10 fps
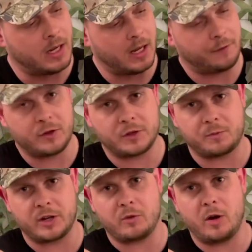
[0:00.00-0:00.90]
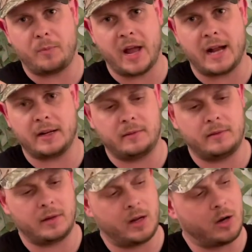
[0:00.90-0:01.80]
Feels pretty well padded.
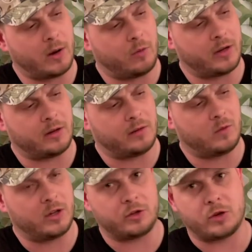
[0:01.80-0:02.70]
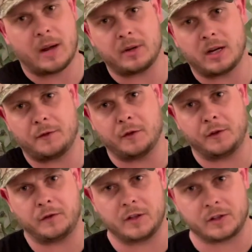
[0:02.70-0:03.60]
You know, I wouldn't drop it off a
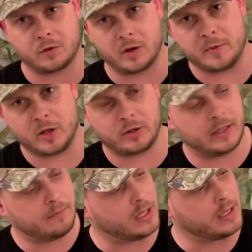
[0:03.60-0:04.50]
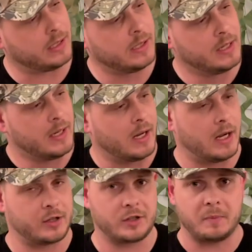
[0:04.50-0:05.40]
50-story building, but
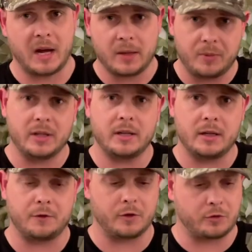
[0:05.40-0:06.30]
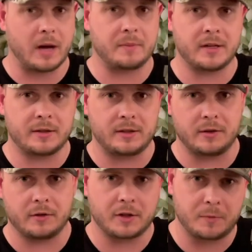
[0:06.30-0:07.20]
it's just my opinion. If you're drop testing
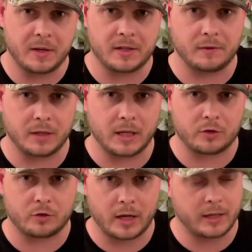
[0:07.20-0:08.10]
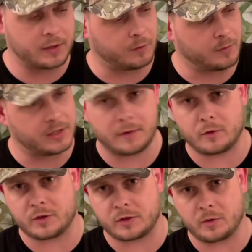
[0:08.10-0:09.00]
your expensive electronics from
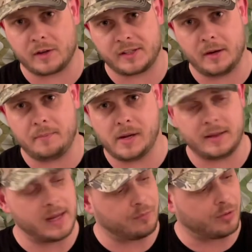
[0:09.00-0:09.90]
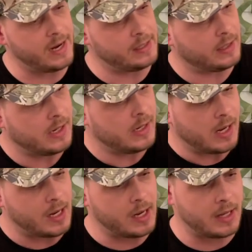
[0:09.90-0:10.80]
several stories up and they break,
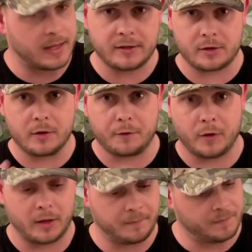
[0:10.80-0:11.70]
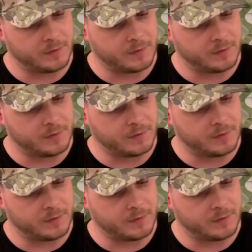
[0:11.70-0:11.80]
that's your fault.